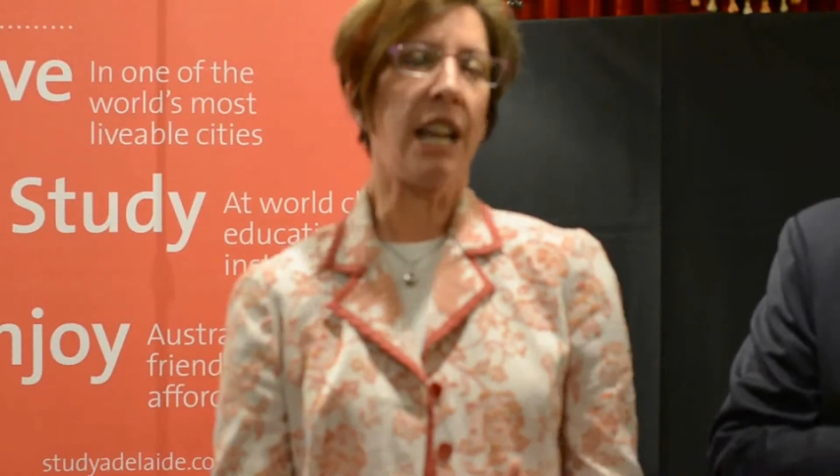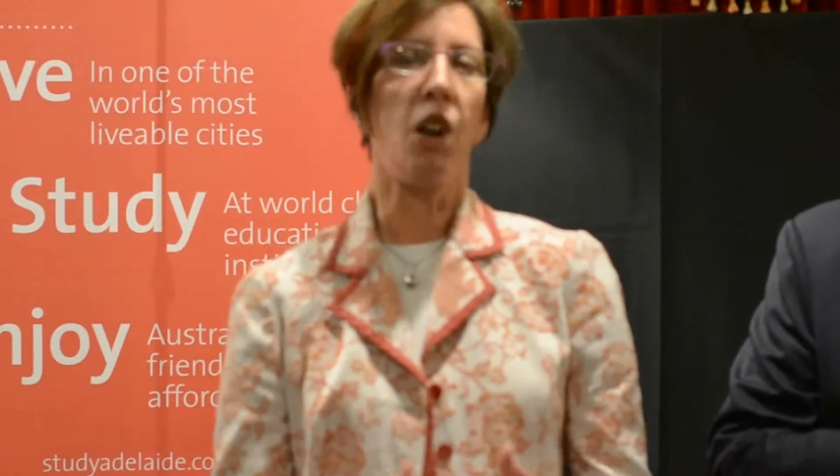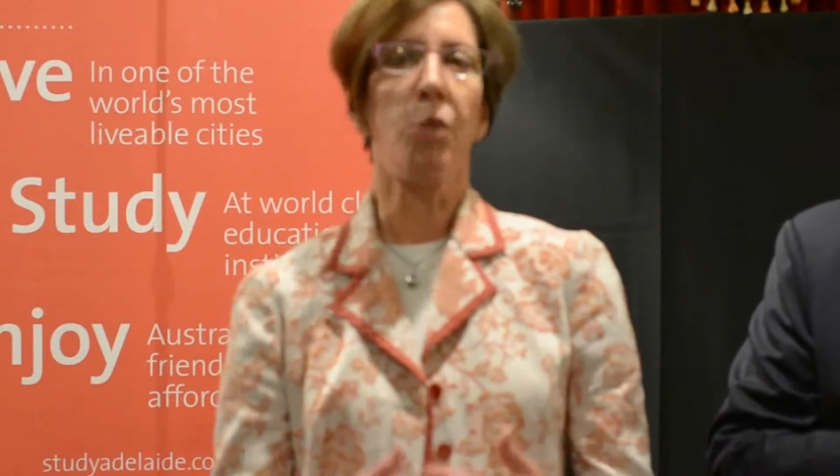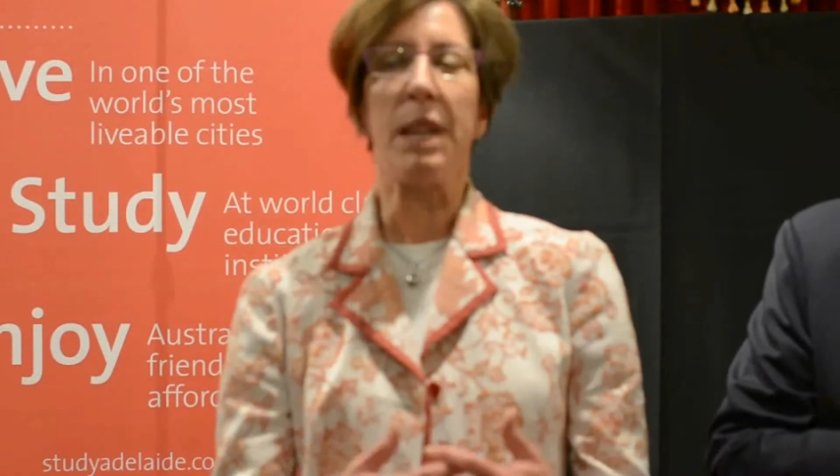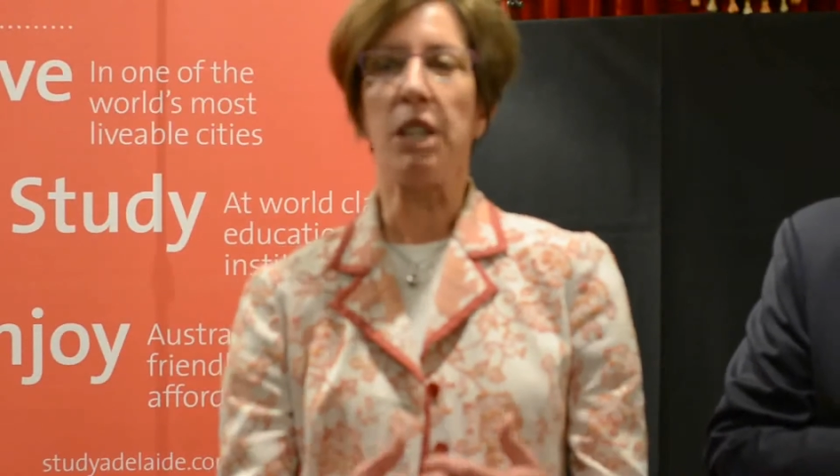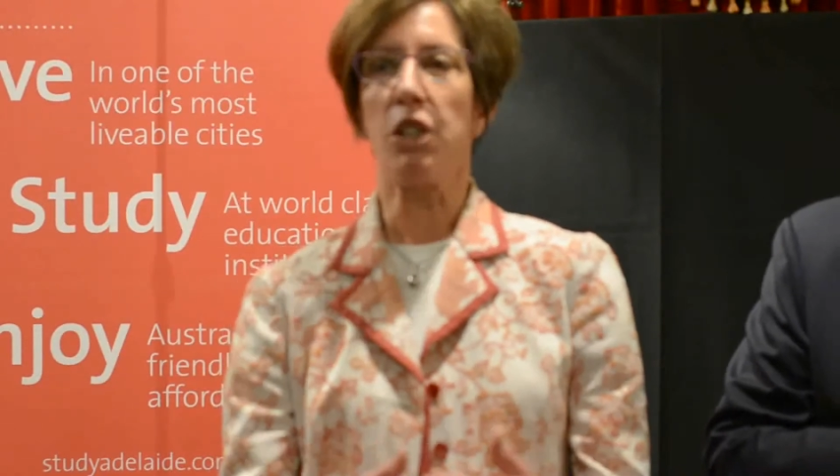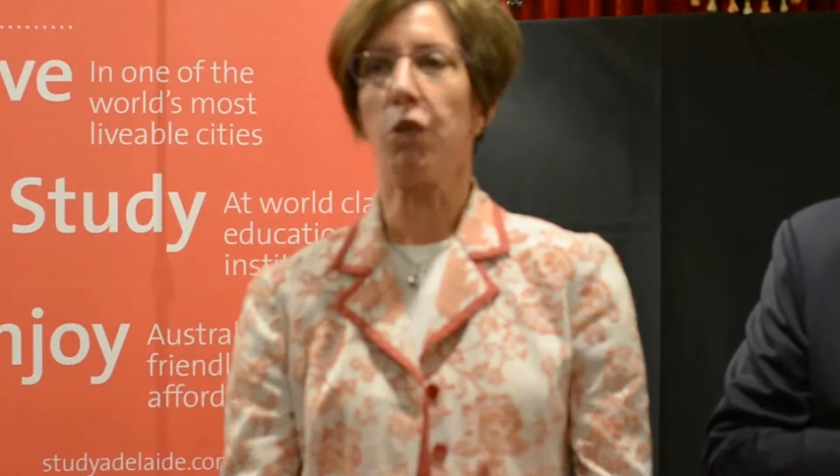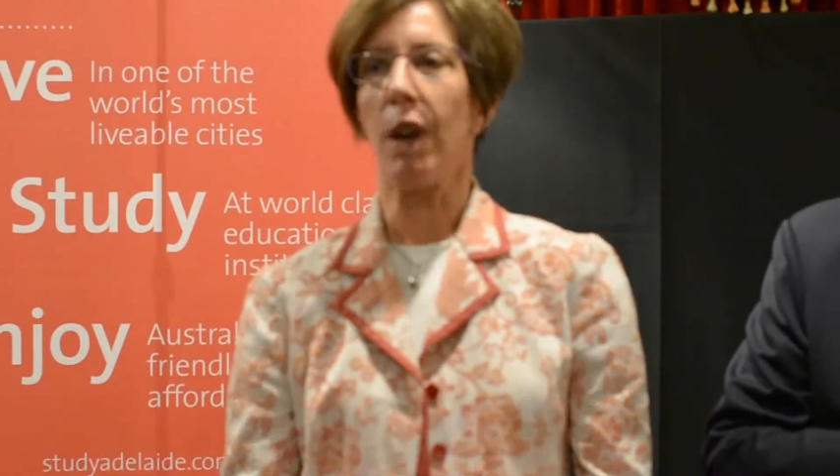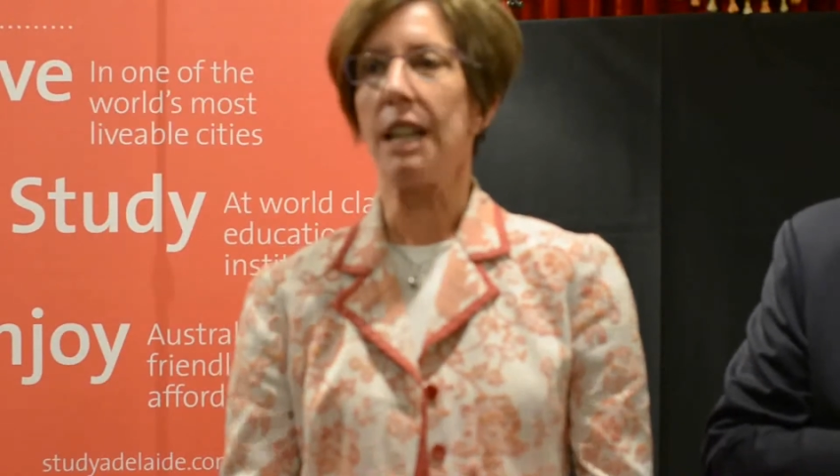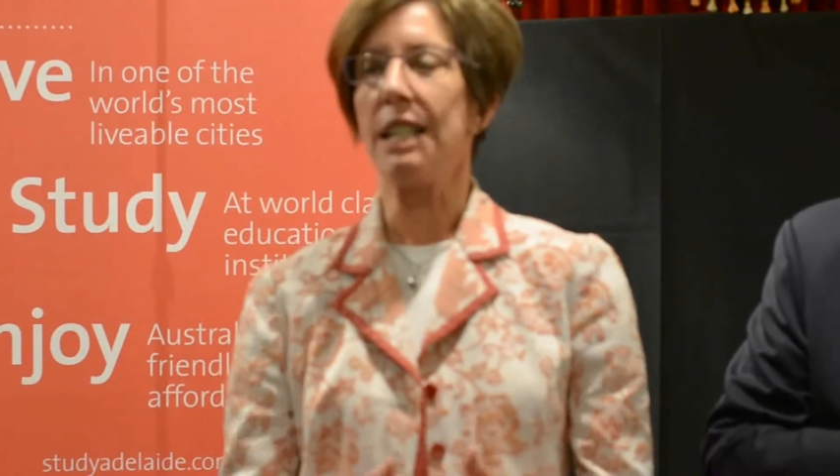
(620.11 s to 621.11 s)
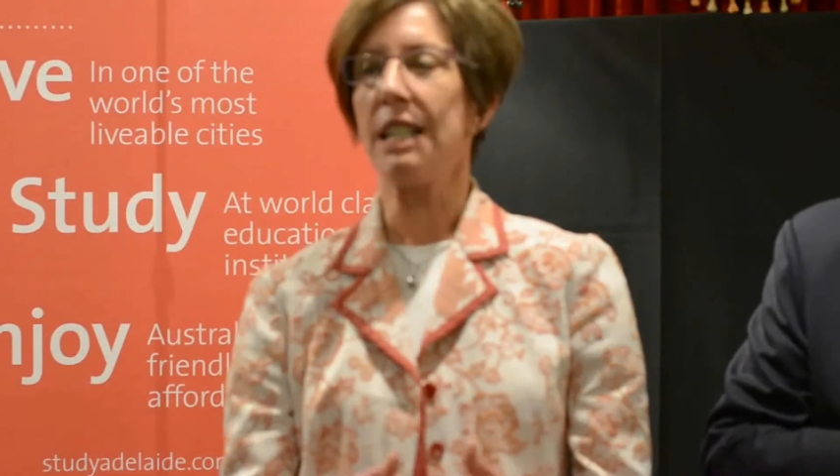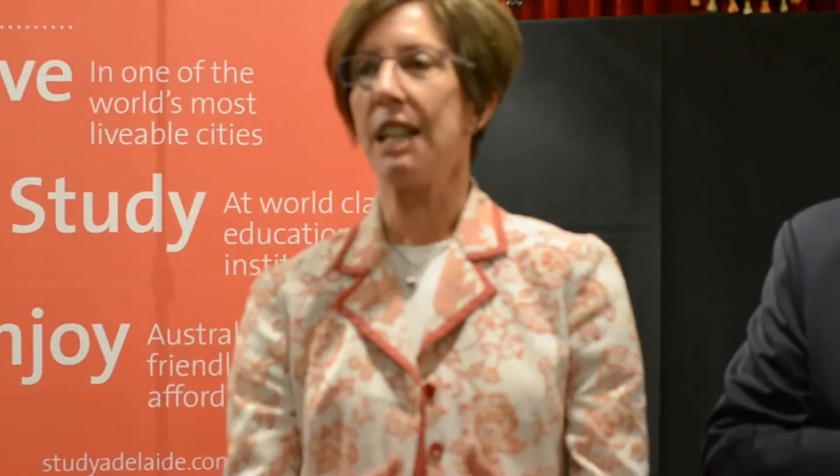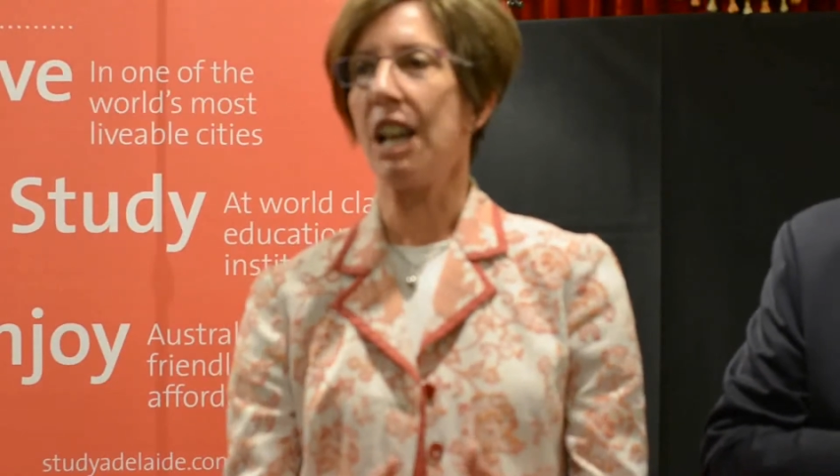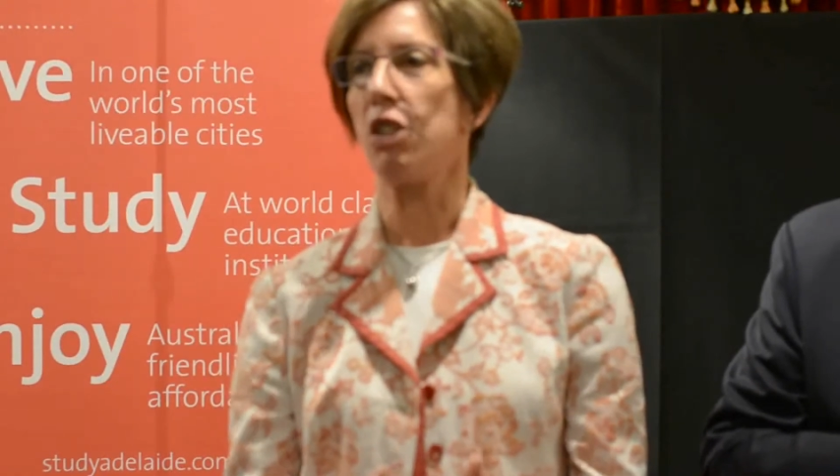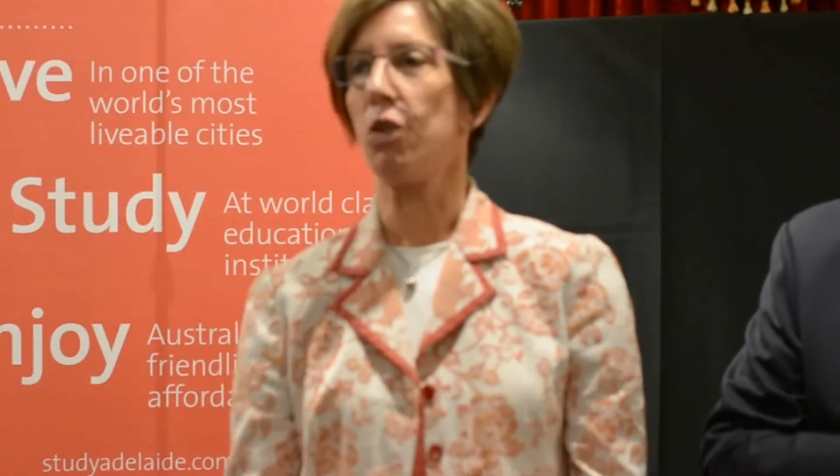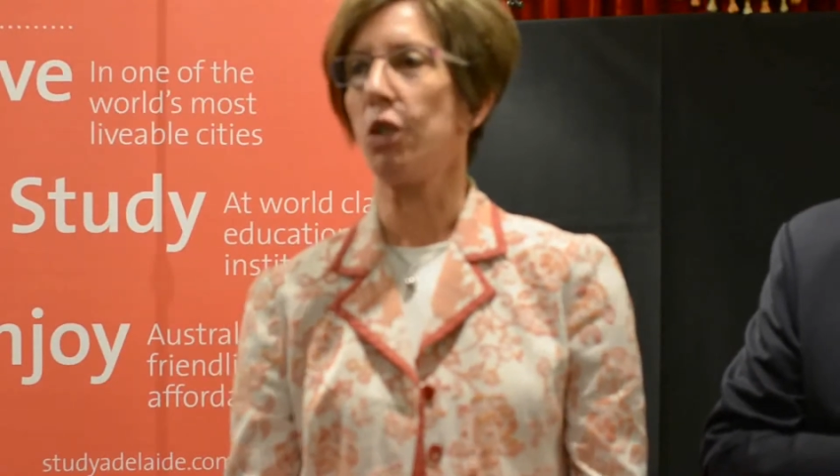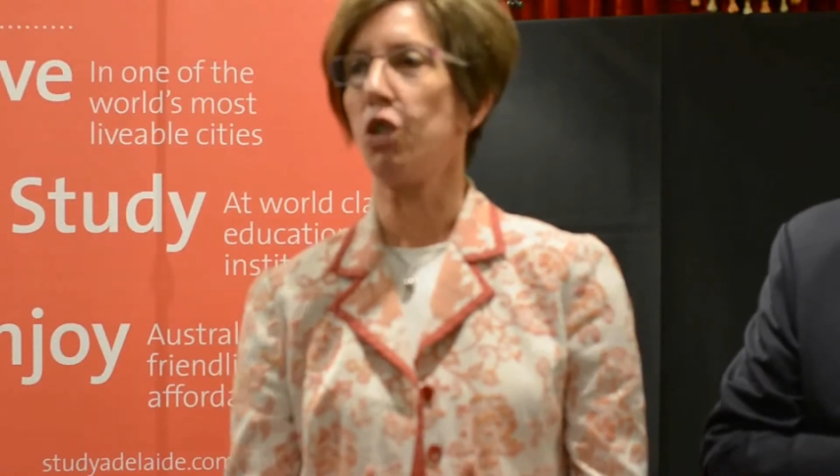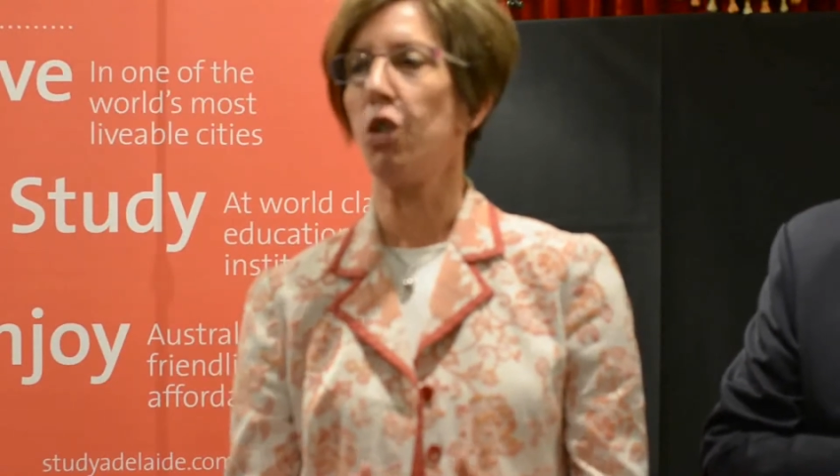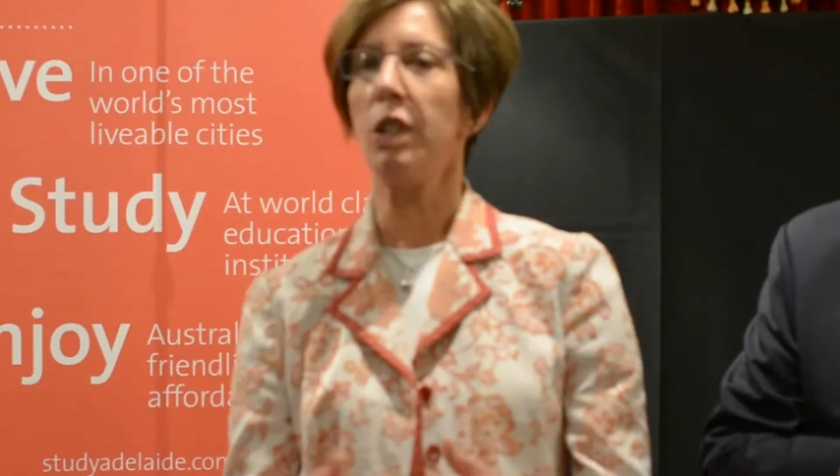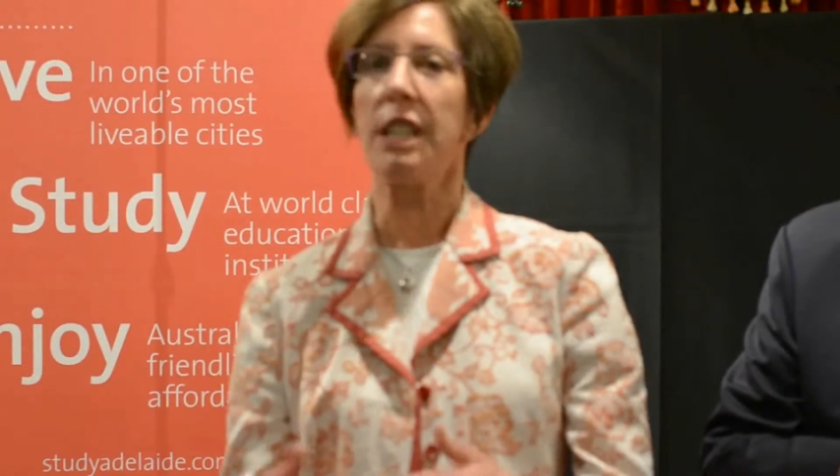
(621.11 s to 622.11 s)
help integrate international
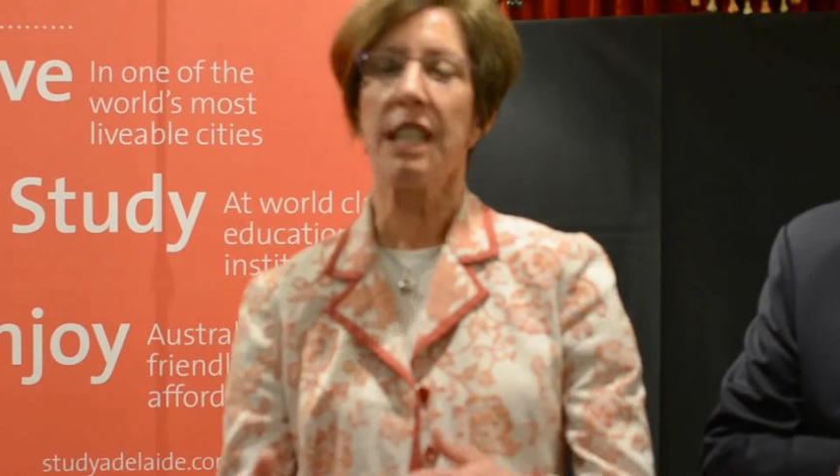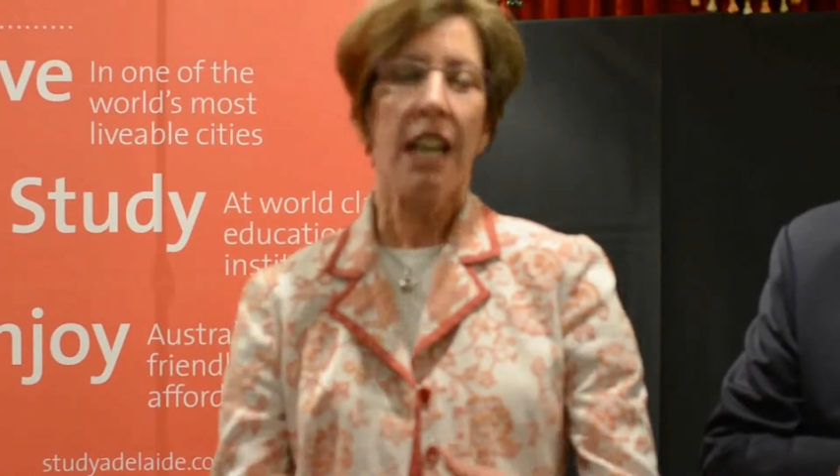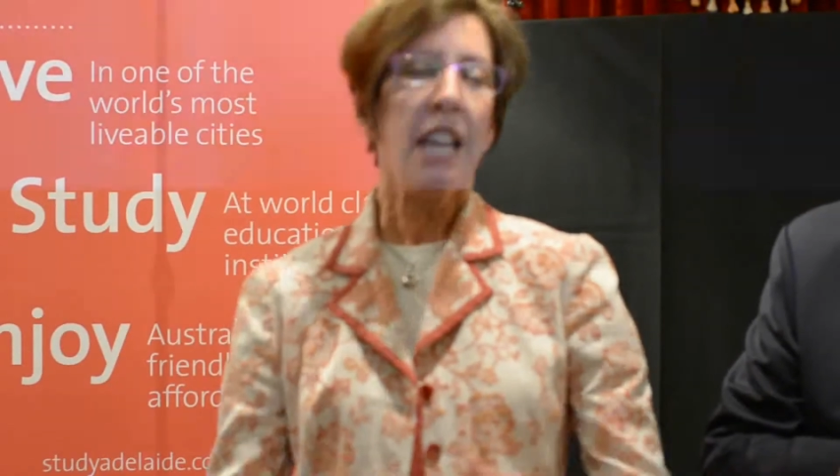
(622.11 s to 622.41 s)
students